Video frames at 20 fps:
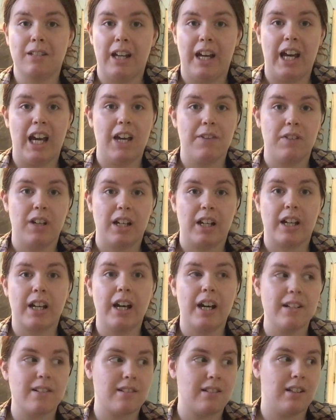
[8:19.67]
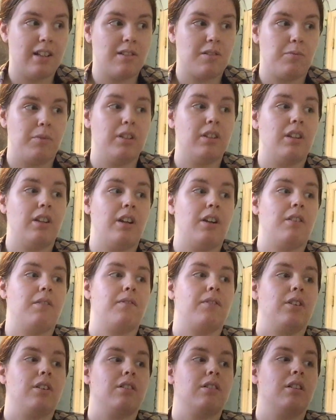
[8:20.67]
I have had a cousin that's went there
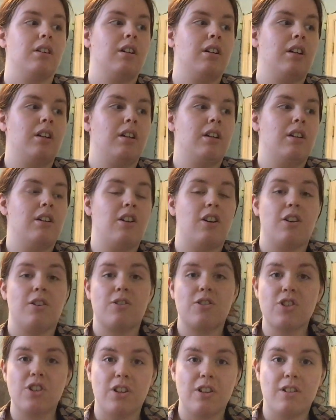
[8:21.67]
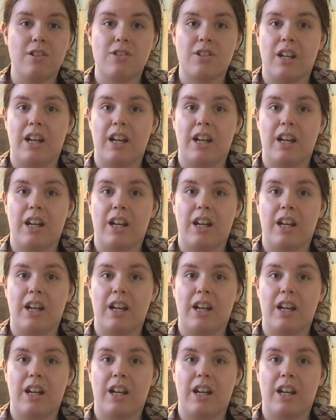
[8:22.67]
for her church.